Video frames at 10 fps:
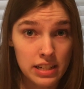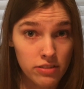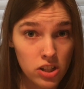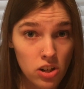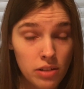
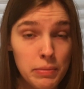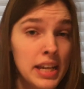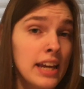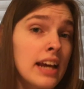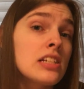difficult, but
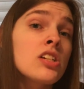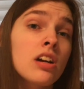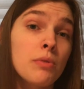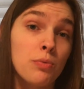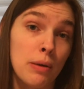again, I
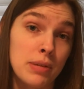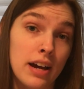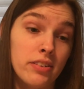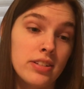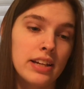started with
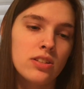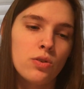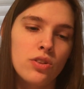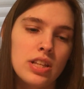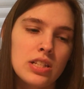reptiles, and
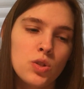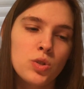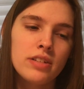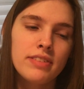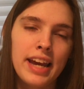so this
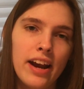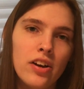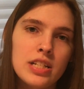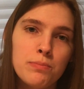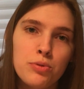sort of
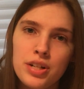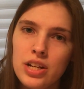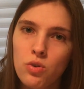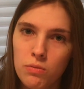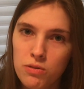care is
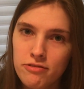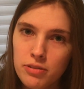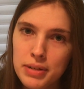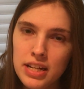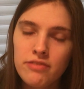pretty normal
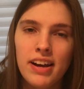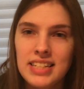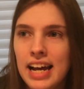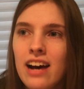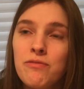for me. In
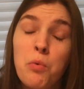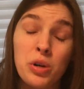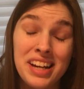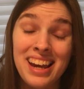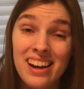fact, I have
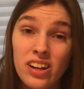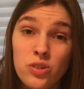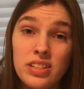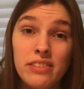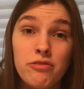mourning
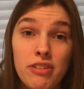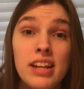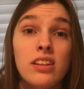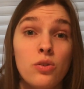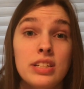geckos, and
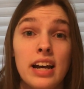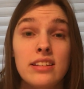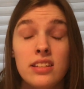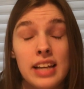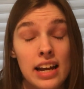feeding those
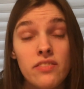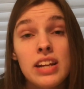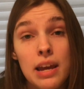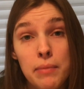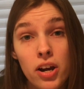guys is kind of a
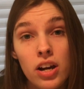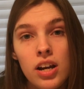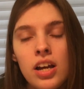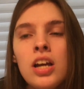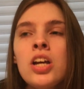nightmare.
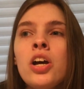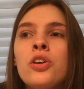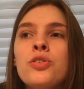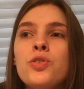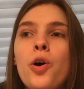
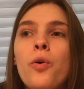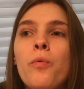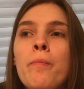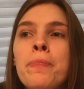So